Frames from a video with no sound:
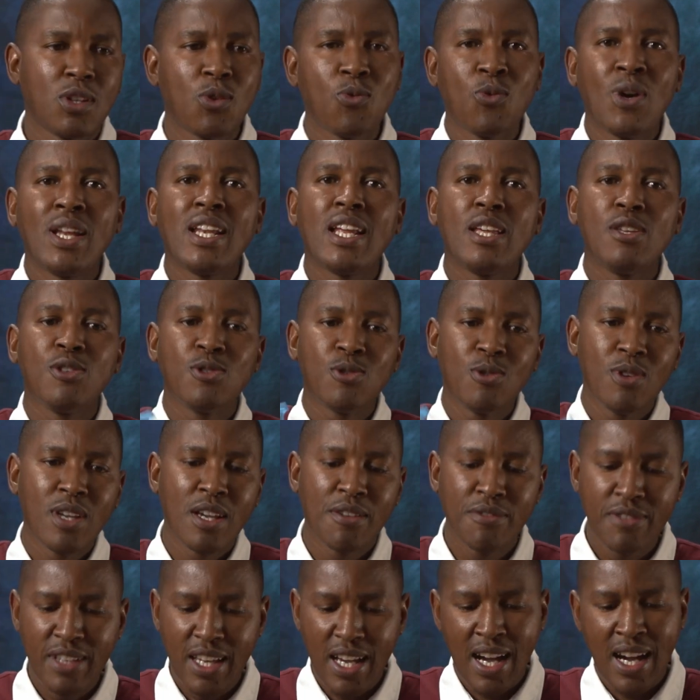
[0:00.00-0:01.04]
when I used to
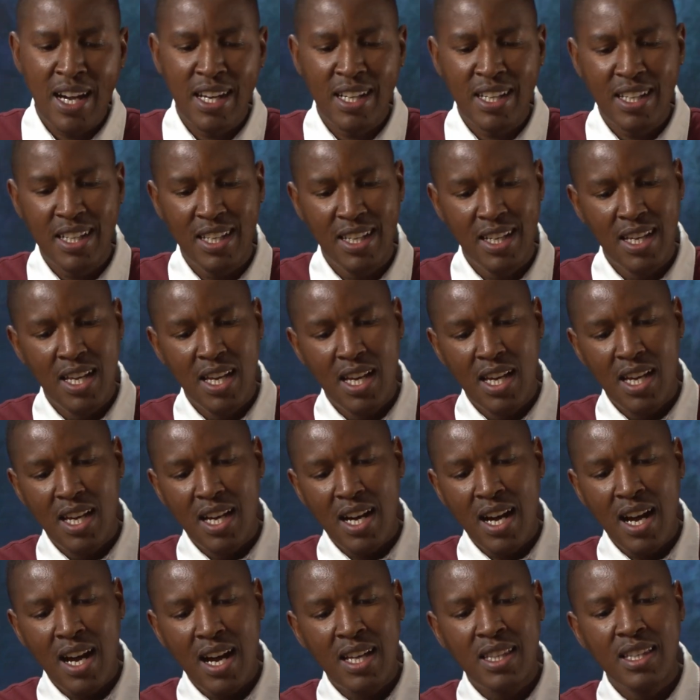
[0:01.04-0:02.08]
have the R,
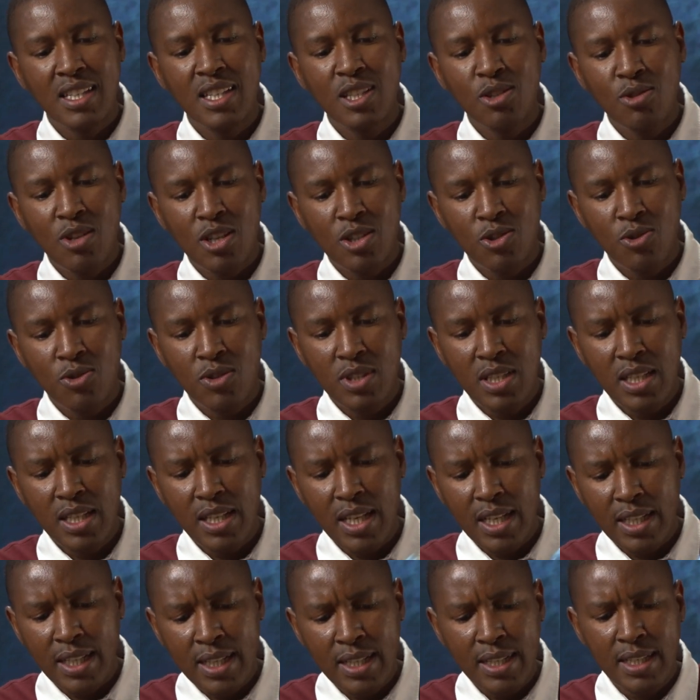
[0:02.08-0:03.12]
I think it was using
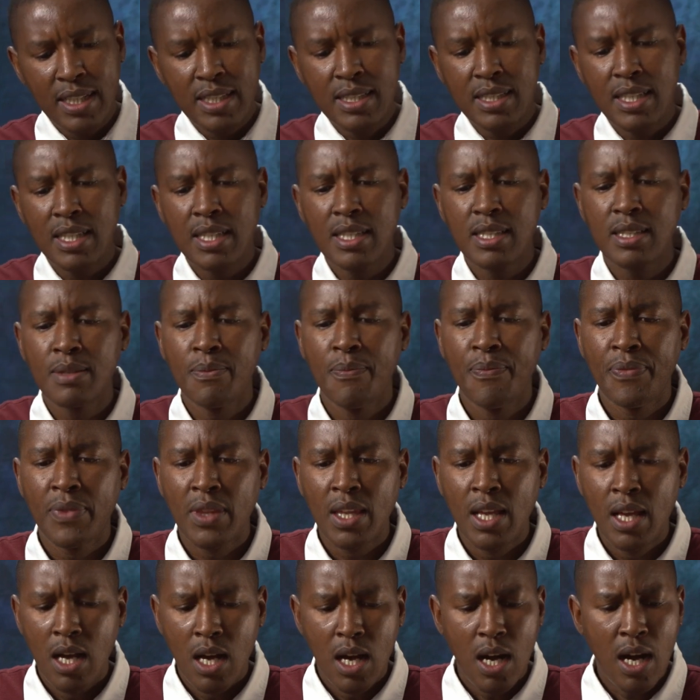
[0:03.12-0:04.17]
that. And this is
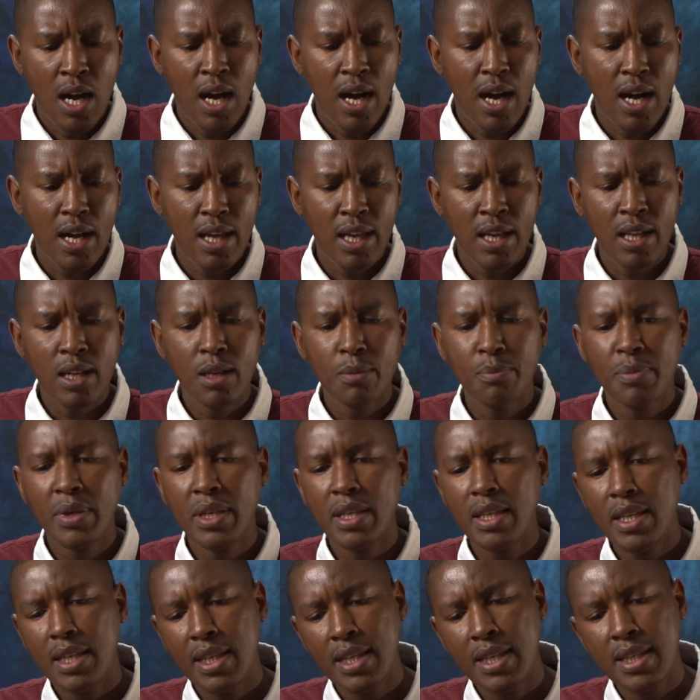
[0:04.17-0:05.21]

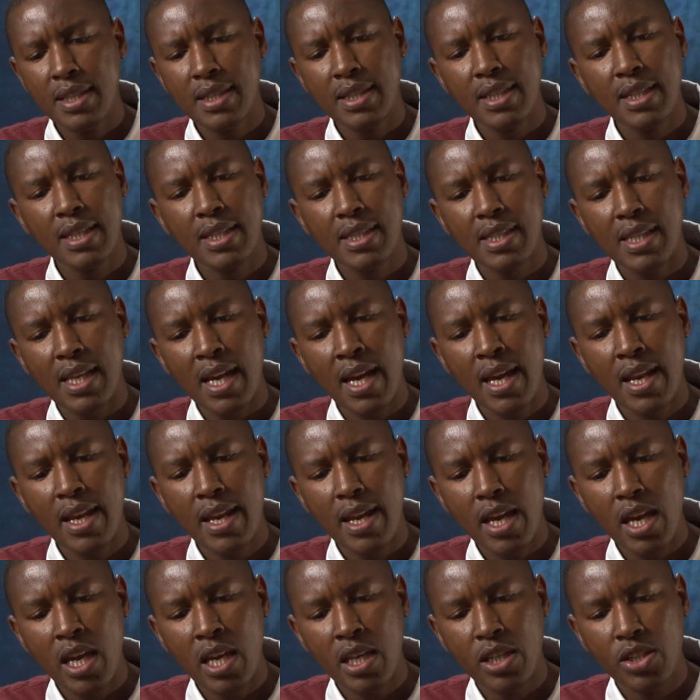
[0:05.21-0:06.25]

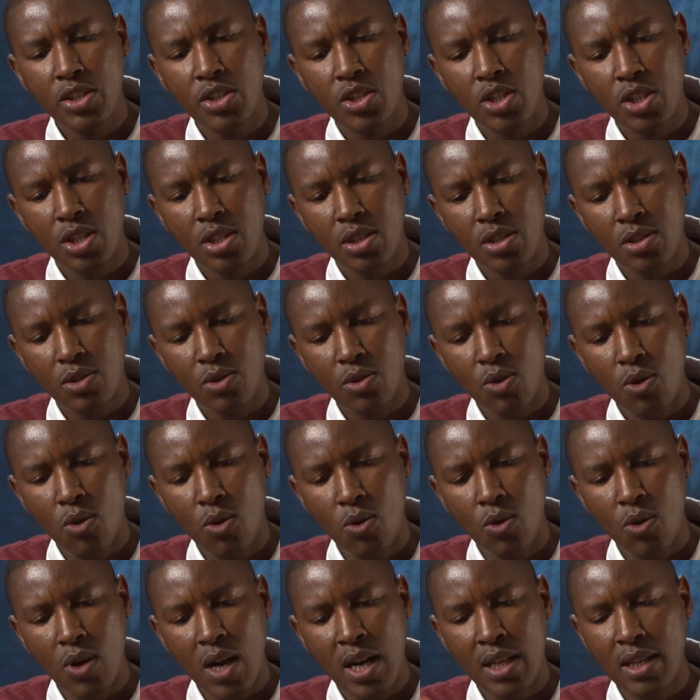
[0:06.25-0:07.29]
LPE6NH,
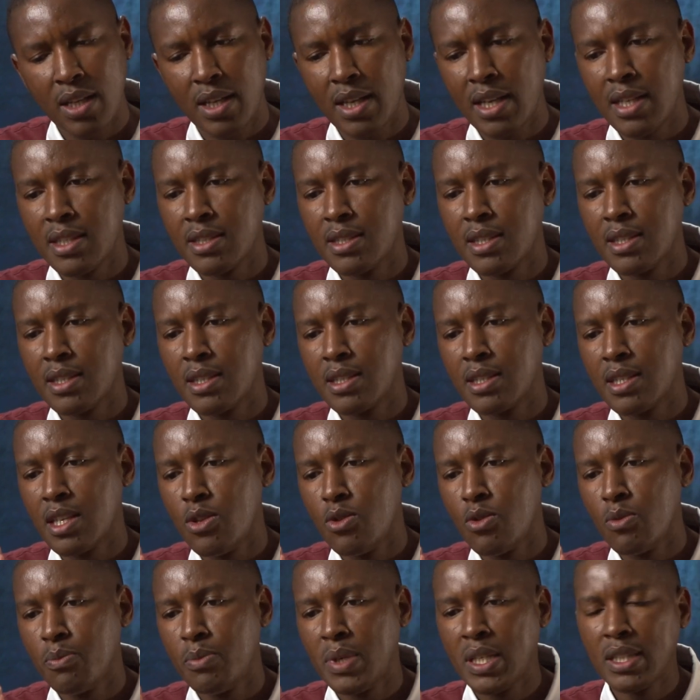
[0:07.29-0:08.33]
so I guess this is a
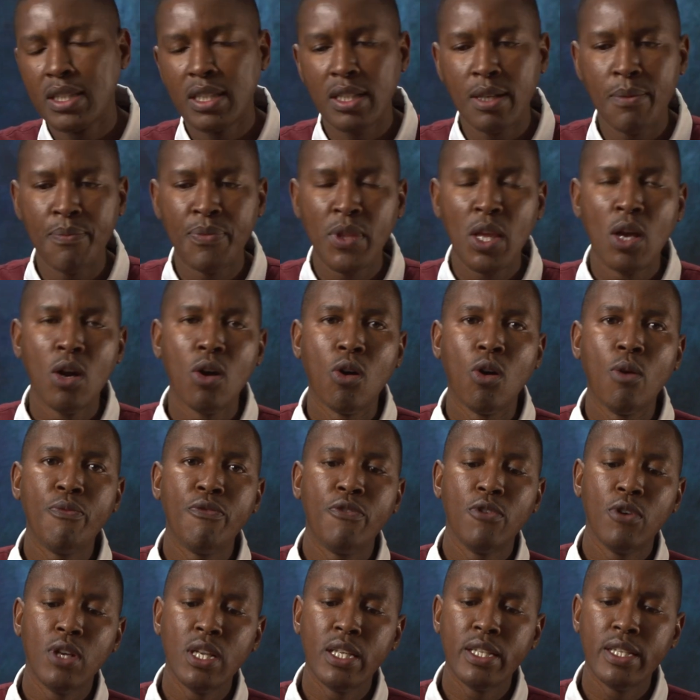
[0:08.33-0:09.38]
new battery.
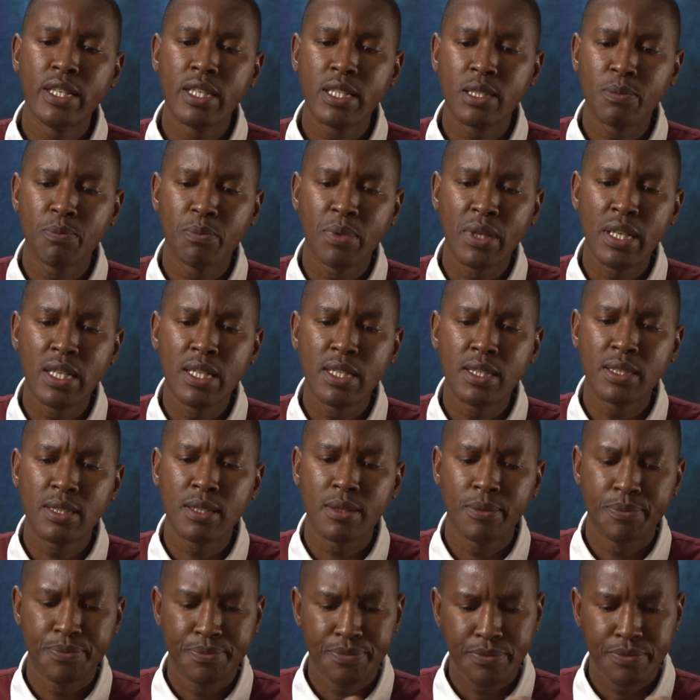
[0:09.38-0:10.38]
Hopefully this brings